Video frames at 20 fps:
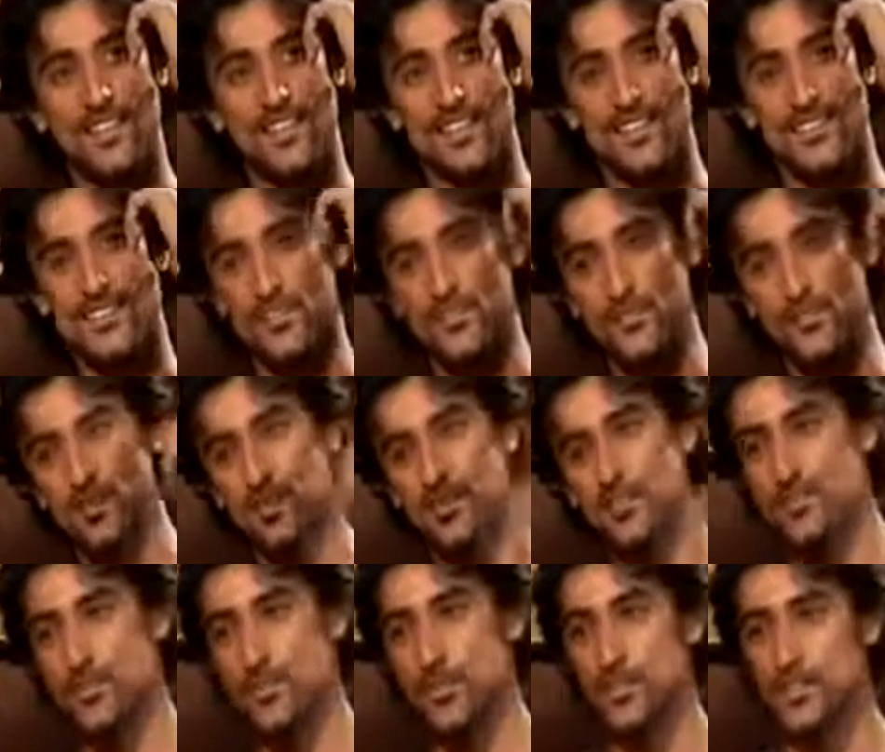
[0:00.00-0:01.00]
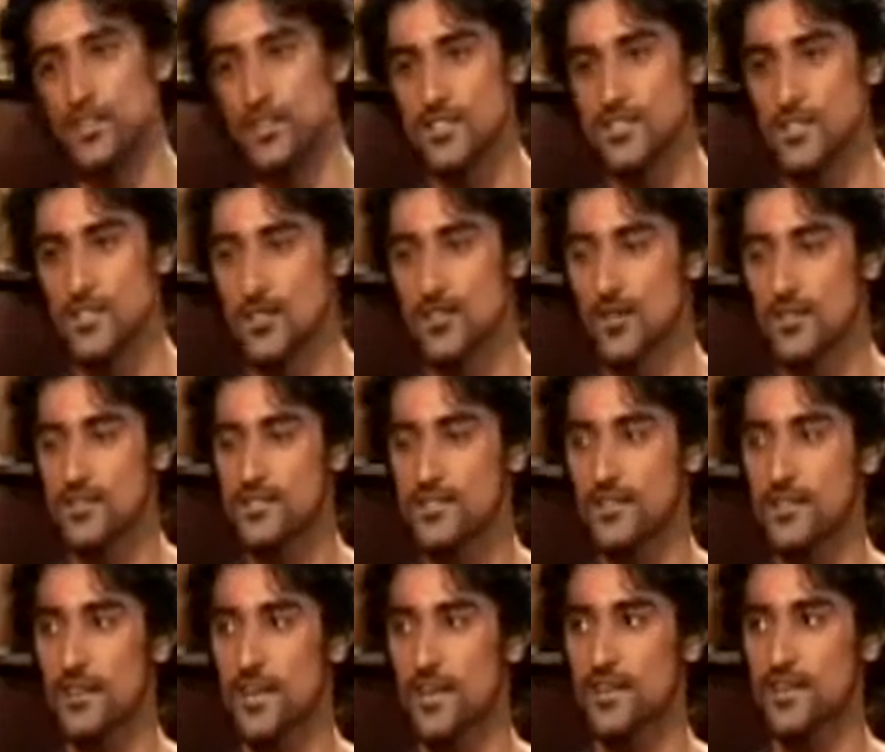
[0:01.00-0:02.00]
It is difficult shooting in Kashmir,
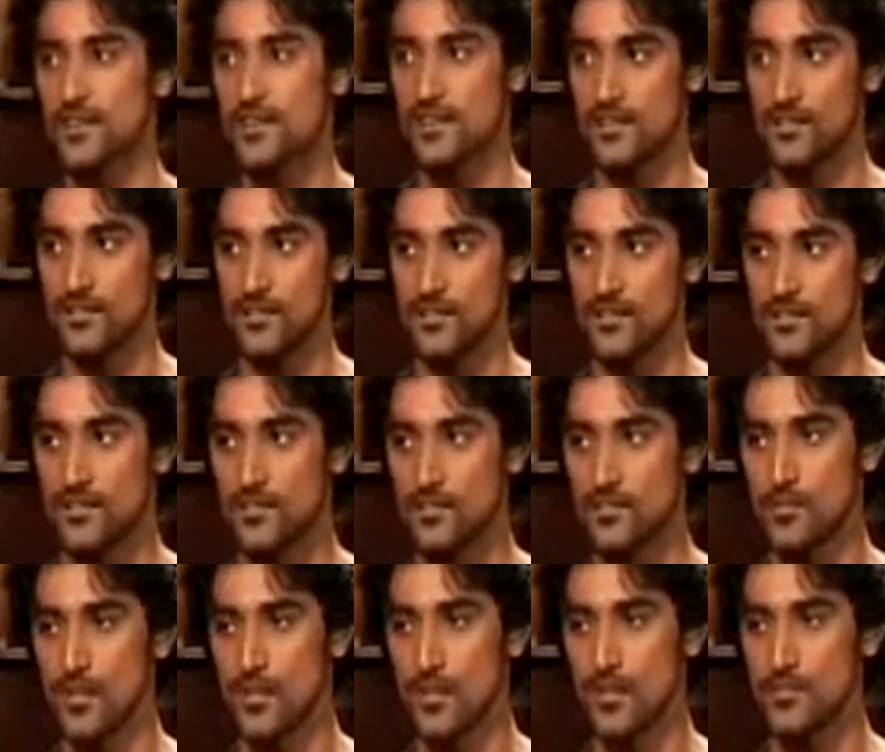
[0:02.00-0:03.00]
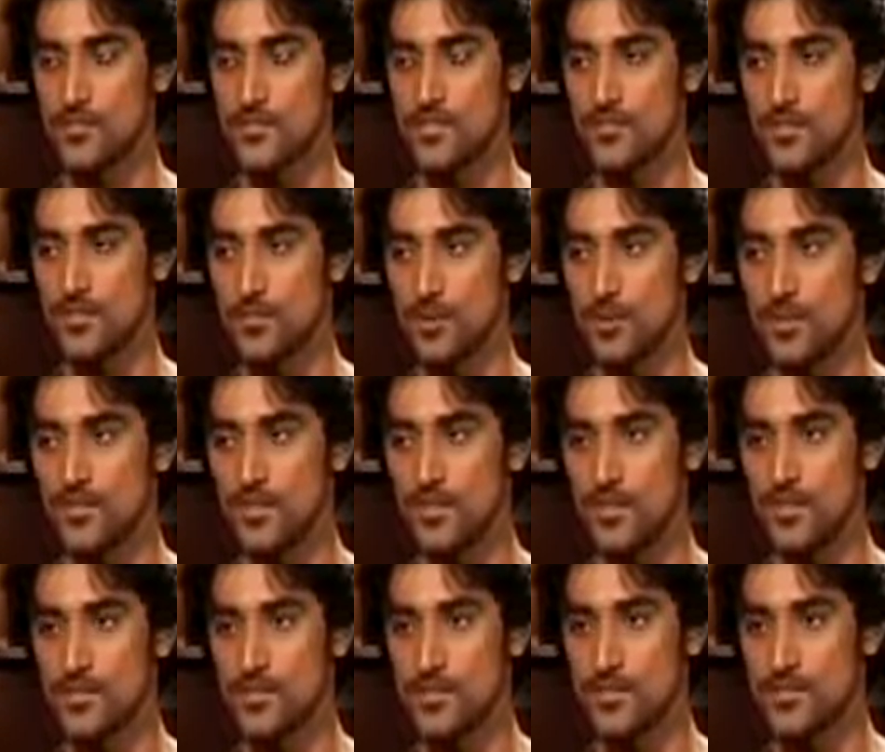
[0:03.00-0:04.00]
honestly, and it becomes even more
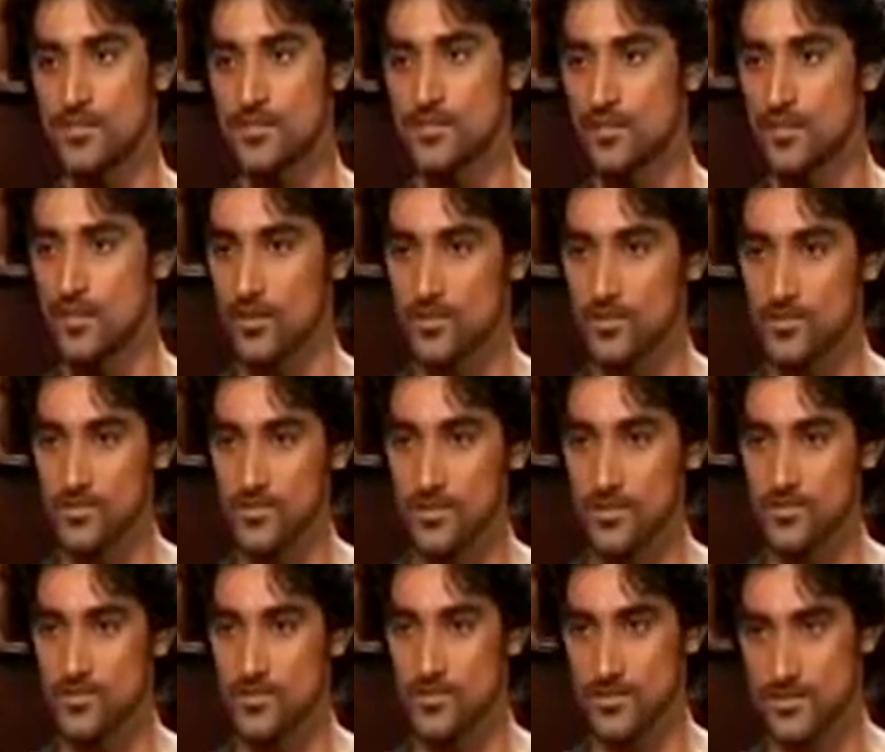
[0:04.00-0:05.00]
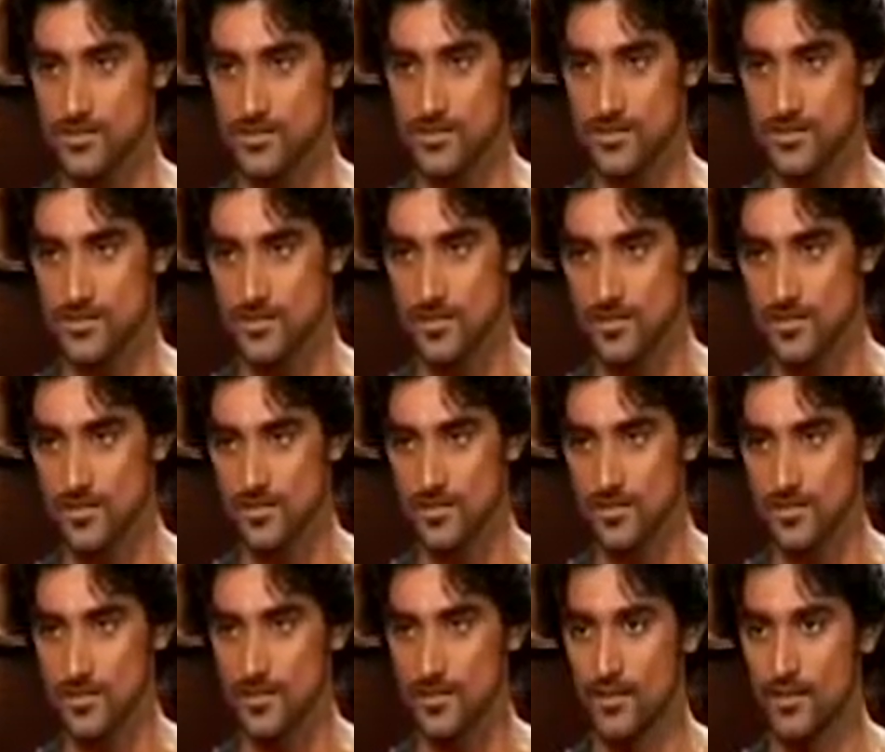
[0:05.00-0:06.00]
difficult because you're shooting with Sanjay Dutt,
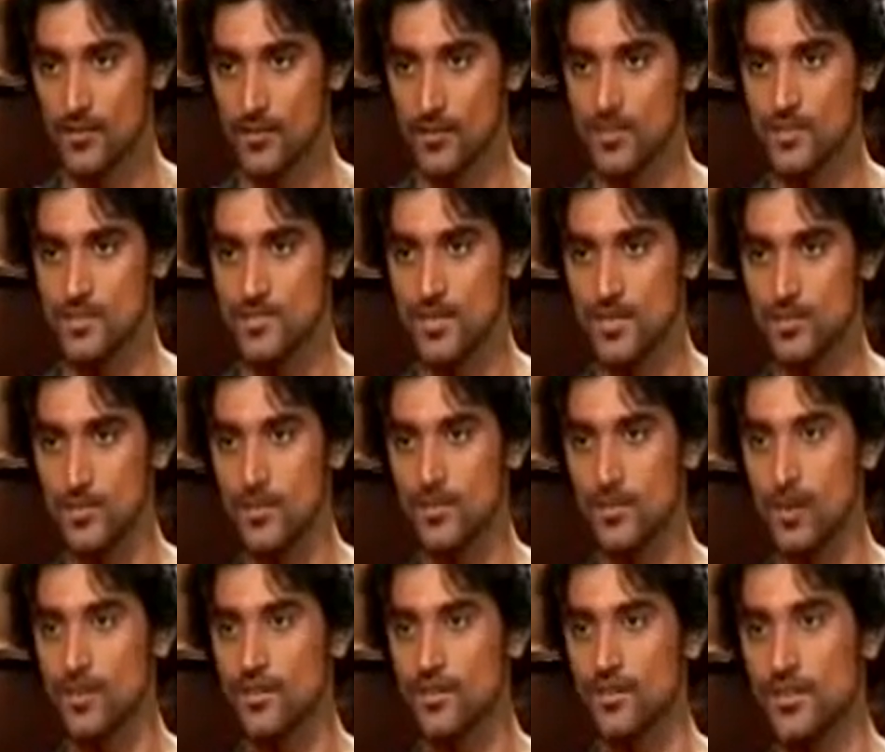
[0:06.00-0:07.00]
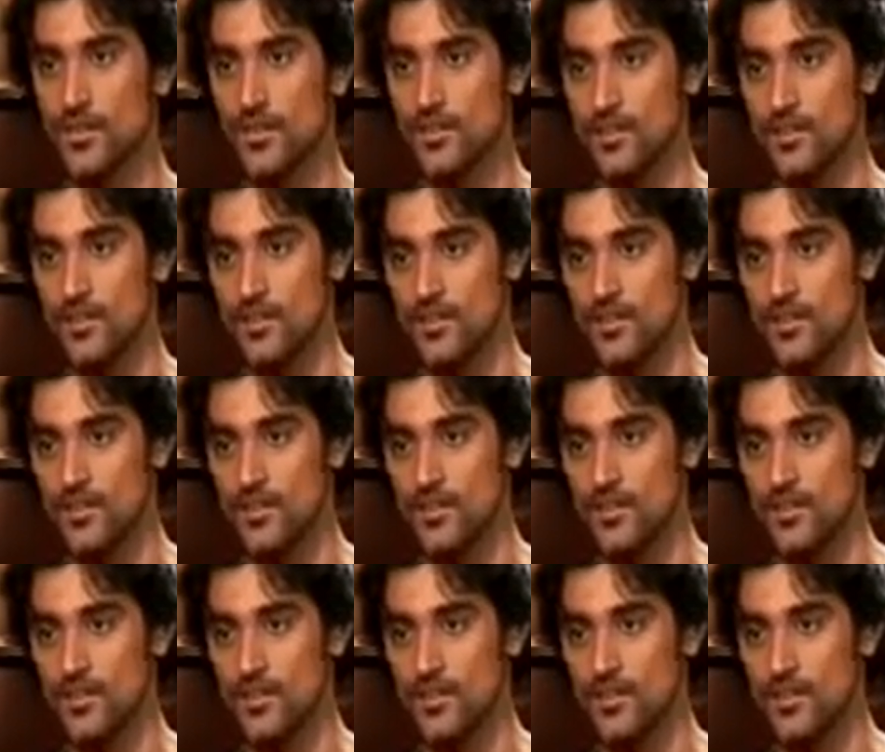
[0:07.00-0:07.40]
who's number 1 to 10